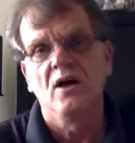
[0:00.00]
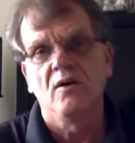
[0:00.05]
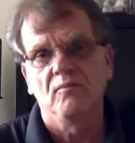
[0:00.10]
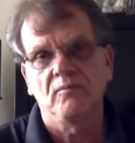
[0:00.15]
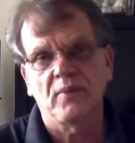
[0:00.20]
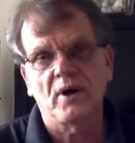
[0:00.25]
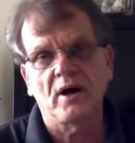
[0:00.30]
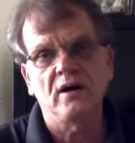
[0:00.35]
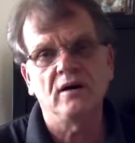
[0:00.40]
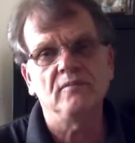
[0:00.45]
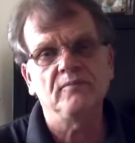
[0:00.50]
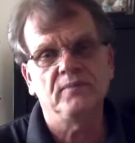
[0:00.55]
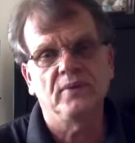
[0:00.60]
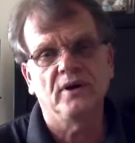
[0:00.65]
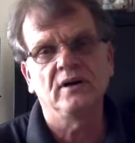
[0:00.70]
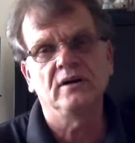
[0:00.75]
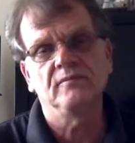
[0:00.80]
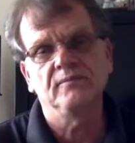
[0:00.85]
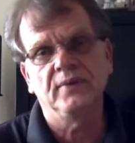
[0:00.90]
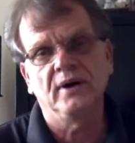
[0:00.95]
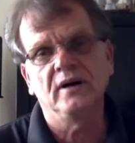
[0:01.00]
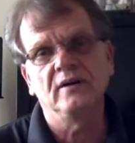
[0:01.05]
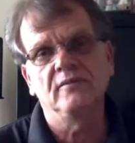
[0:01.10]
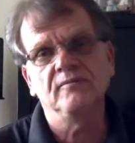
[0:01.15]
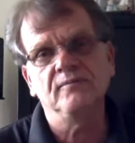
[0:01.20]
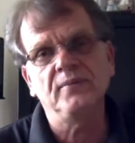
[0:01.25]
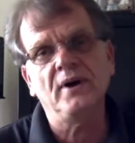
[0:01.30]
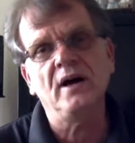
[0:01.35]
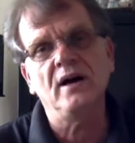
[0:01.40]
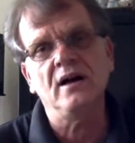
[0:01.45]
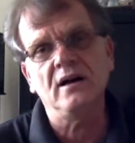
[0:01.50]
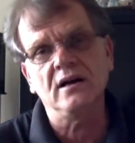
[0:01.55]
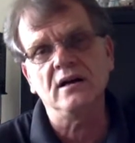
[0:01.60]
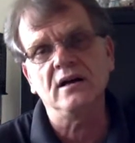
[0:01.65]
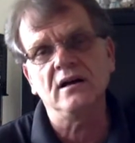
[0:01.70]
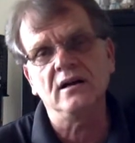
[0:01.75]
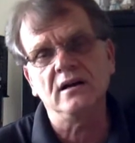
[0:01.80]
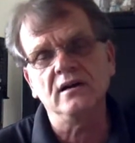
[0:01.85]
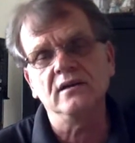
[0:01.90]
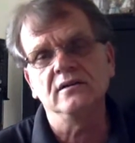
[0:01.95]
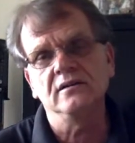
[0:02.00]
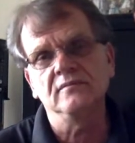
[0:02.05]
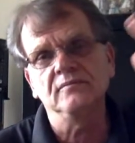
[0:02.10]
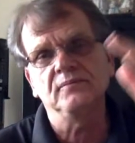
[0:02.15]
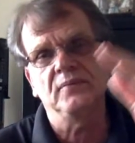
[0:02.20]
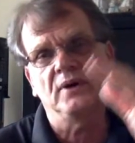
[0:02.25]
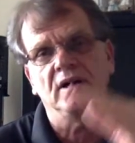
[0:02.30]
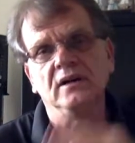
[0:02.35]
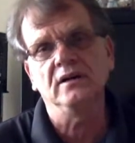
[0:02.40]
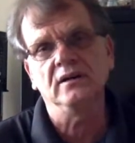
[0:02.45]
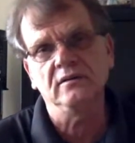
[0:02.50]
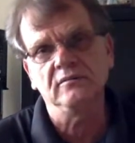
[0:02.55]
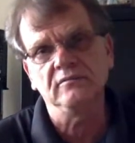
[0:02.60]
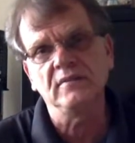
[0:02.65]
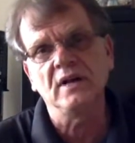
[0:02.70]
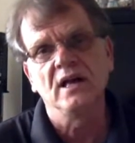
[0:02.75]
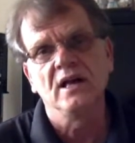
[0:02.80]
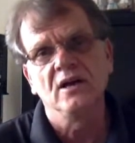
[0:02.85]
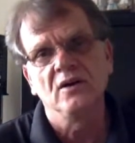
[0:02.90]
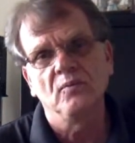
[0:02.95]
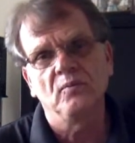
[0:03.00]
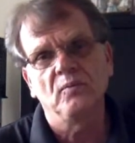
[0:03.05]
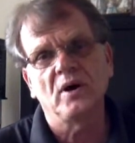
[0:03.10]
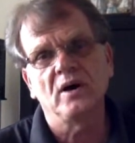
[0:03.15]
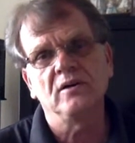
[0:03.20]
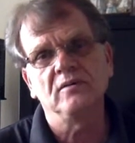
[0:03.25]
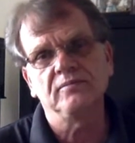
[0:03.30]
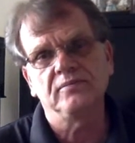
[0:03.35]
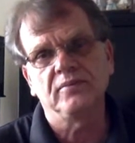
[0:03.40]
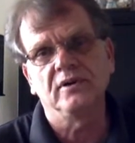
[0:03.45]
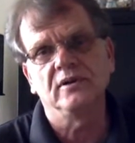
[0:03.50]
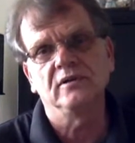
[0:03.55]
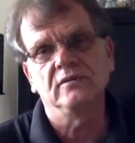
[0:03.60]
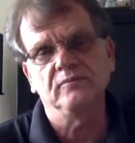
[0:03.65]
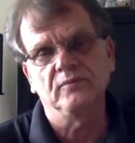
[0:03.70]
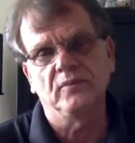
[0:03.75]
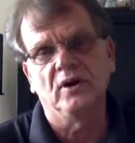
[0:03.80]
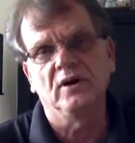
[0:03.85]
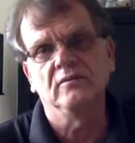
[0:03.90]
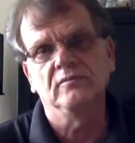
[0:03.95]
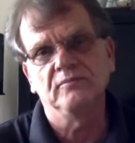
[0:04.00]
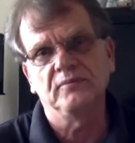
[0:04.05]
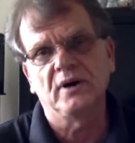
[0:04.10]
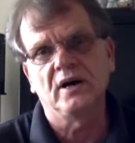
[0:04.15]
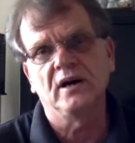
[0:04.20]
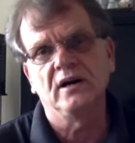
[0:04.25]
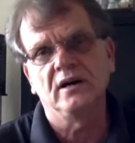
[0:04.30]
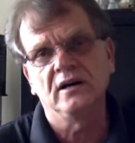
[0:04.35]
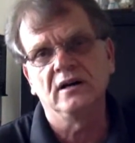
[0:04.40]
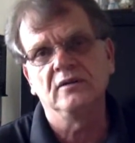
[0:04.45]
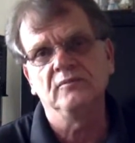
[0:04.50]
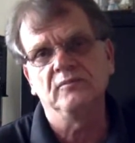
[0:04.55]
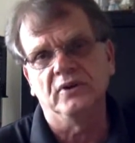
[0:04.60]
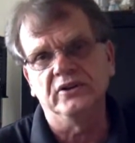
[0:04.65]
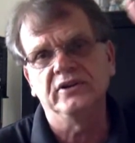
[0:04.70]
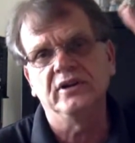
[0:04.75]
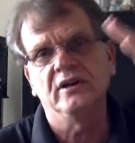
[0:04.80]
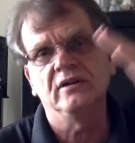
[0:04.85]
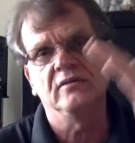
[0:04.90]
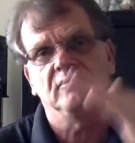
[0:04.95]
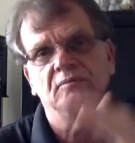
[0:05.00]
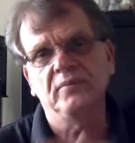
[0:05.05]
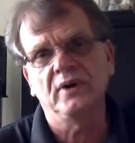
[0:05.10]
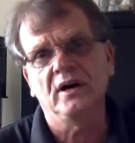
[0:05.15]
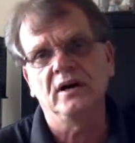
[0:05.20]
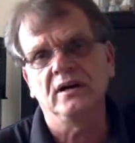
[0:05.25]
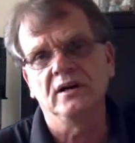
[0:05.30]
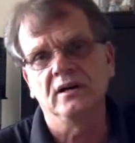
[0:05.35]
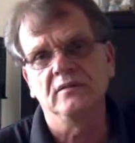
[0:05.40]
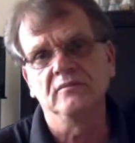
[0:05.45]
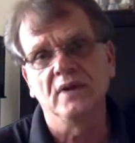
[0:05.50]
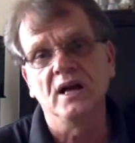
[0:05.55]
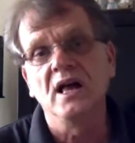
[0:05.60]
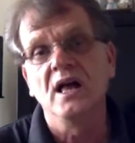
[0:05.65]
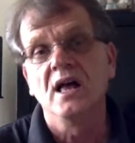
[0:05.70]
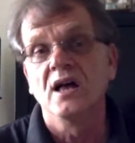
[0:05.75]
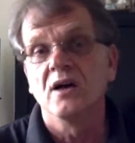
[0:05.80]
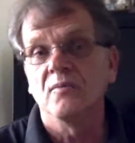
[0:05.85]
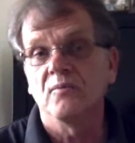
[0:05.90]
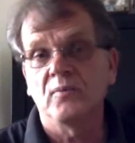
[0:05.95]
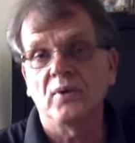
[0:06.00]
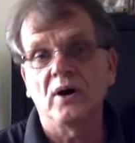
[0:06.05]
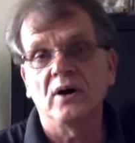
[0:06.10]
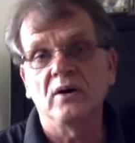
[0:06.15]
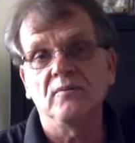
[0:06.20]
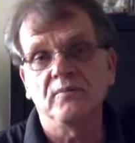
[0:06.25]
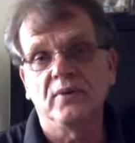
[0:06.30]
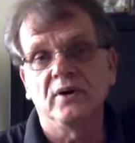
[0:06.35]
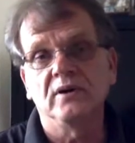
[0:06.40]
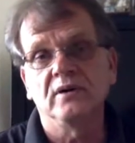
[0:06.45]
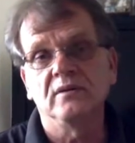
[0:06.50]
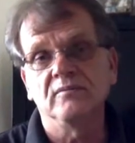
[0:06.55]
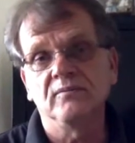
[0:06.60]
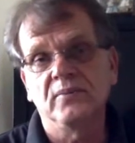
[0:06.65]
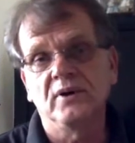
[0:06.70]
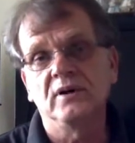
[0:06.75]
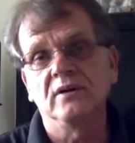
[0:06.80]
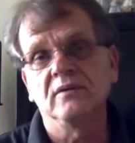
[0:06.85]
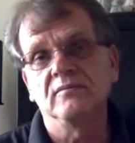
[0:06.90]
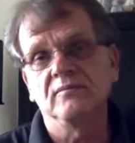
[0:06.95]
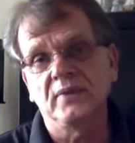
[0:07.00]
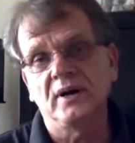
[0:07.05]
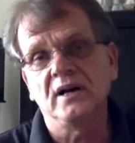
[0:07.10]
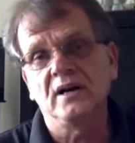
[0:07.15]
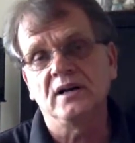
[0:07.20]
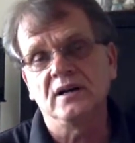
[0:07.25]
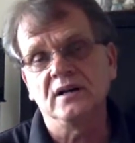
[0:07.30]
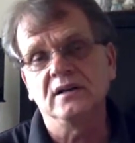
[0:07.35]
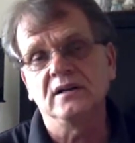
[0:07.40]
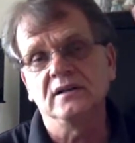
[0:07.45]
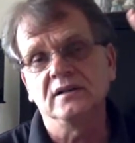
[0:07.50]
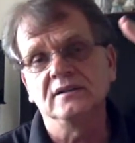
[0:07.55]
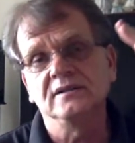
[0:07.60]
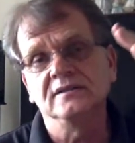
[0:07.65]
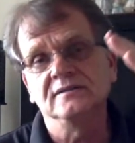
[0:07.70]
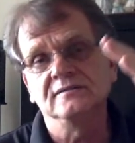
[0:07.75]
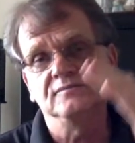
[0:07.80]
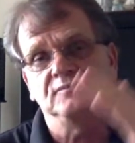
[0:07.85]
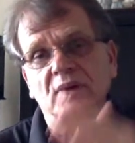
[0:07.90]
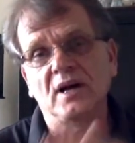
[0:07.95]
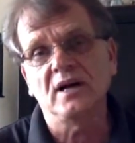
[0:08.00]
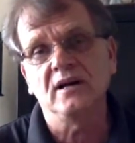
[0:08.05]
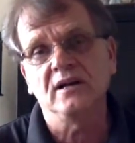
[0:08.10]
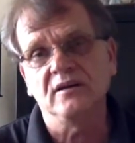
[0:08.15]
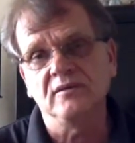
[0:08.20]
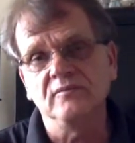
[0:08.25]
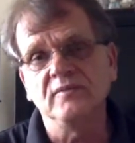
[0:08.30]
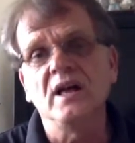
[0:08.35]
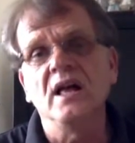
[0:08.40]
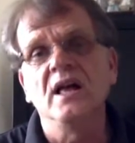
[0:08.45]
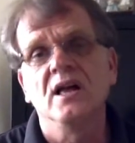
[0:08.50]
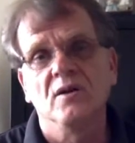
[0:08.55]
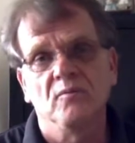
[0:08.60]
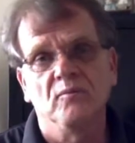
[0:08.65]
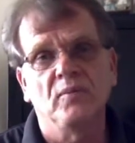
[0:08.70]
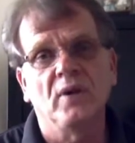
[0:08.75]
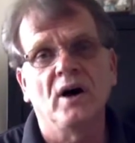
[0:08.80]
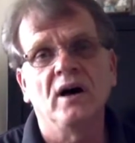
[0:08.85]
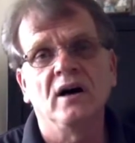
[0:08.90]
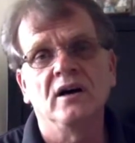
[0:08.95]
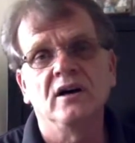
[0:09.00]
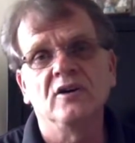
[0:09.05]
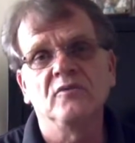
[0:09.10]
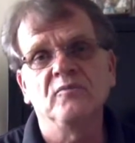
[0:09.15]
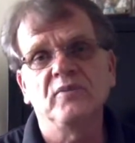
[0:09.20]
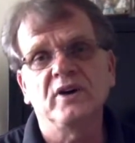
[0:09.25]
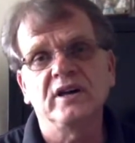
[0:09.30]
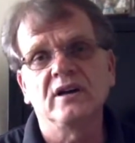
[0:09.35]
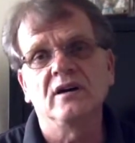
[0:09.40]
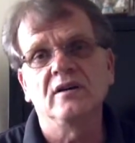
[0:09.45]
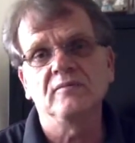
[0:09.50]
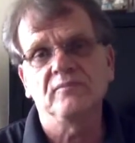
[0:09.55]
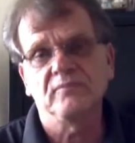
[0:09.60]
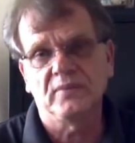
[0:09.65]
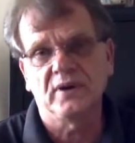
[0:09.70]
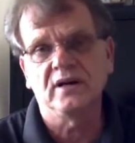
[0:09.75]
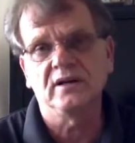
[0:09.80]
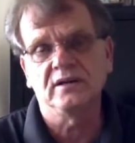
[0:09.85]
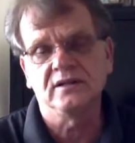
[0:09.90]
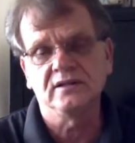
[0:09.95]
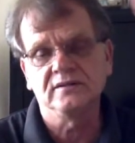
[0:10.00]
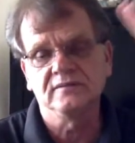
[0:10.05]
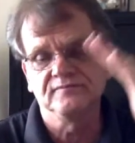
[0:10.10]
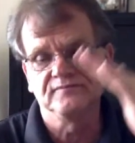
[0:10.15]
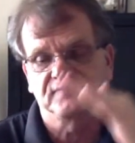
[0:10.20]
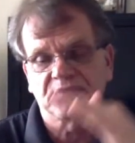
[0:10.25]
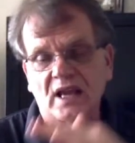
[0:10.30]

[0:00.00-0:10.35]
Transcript: Bum bum bum bum bum bum bum bum bum ba-dum bum bum bum bum bum bum bum ba-dum bum.